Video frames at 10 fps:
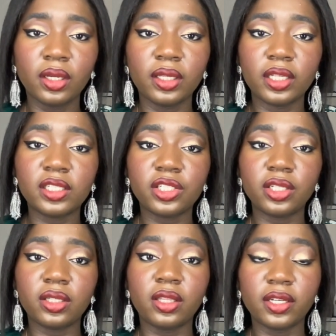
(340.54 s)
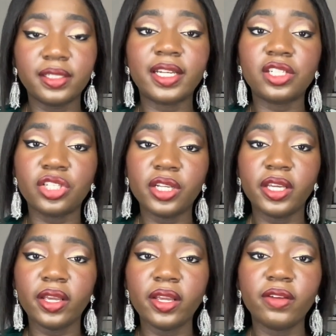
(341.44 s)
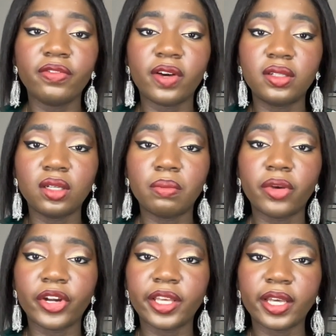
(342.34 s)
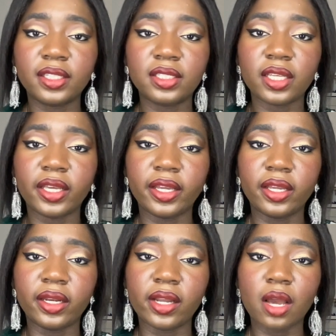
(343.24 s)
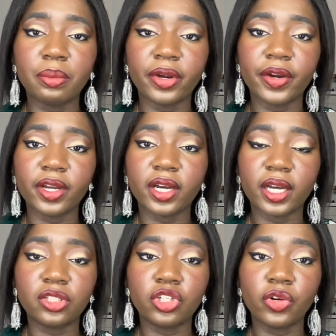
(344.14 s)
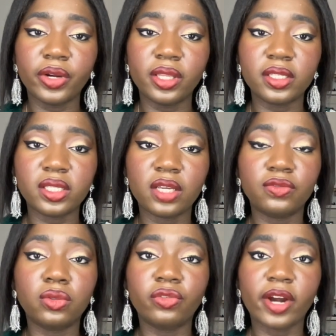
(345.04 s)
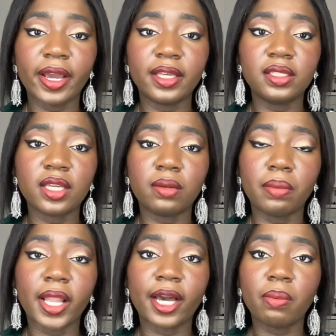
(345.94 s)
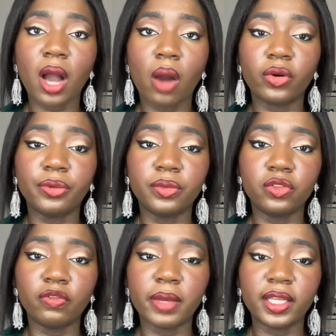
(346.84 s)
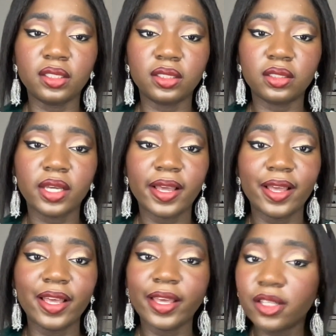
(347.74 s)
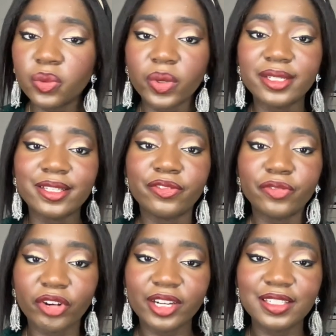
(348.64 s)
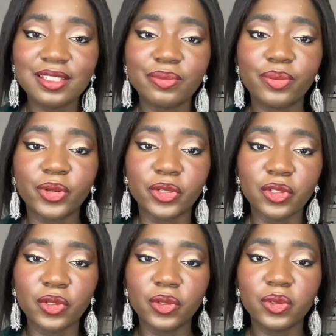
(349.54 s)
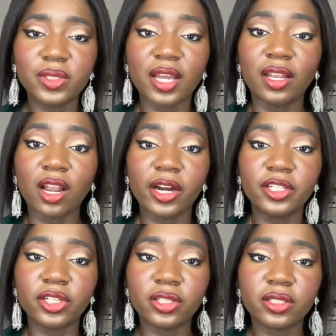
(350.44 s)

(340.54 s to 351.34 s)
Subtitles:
The dashiki found a market in America during the civil rights and Black Power movements. It was first produced in large